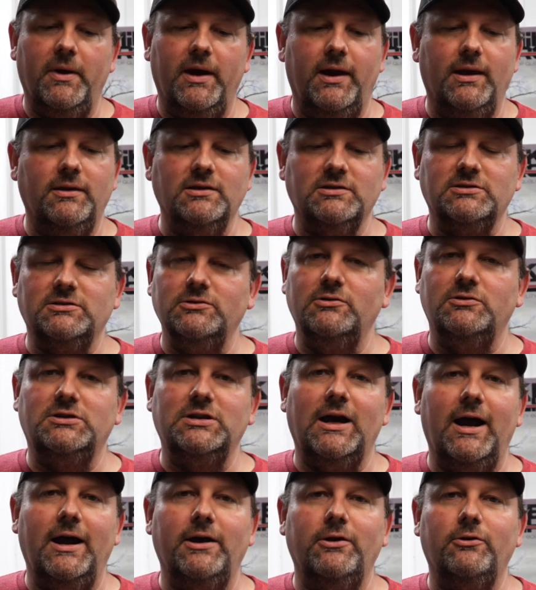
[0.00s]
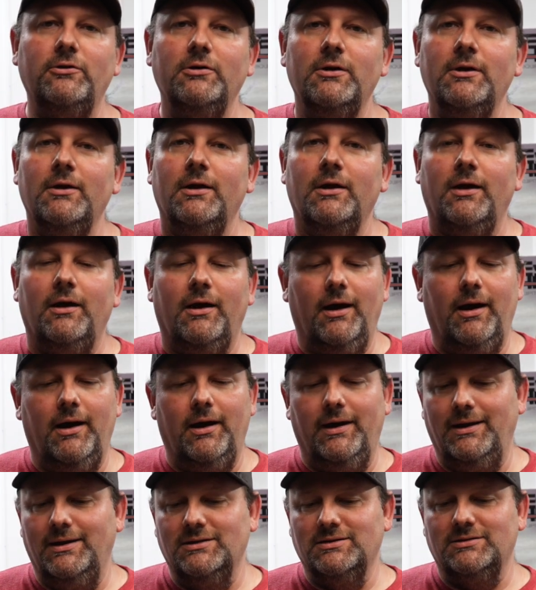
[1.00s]
man, this new title
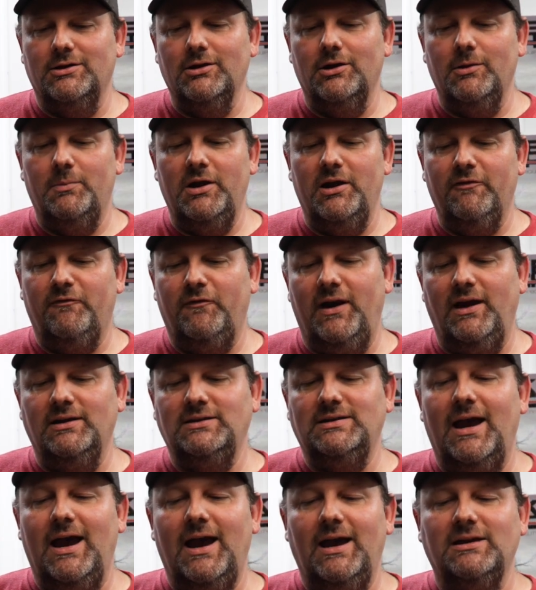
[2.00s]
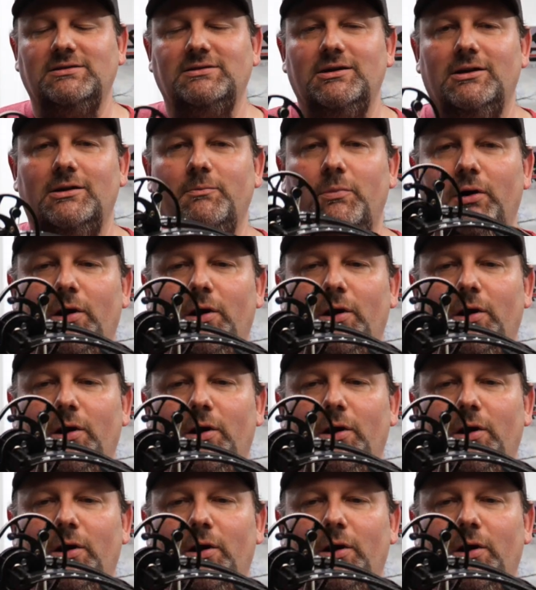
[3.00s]
is going to be a fantastic